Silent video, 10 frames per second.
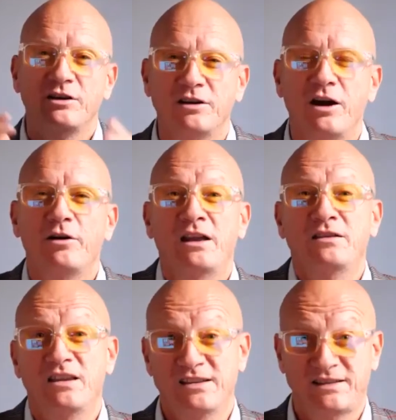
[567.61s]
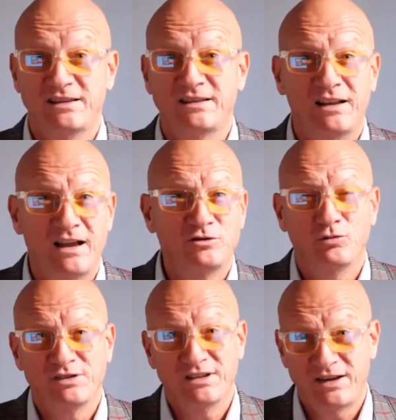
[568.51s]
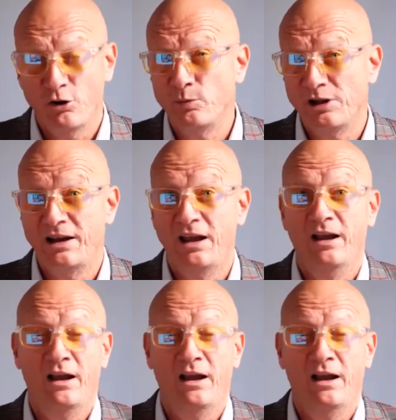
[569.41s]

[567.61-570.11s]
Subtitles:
You know, and this as collateral was a terrible idea.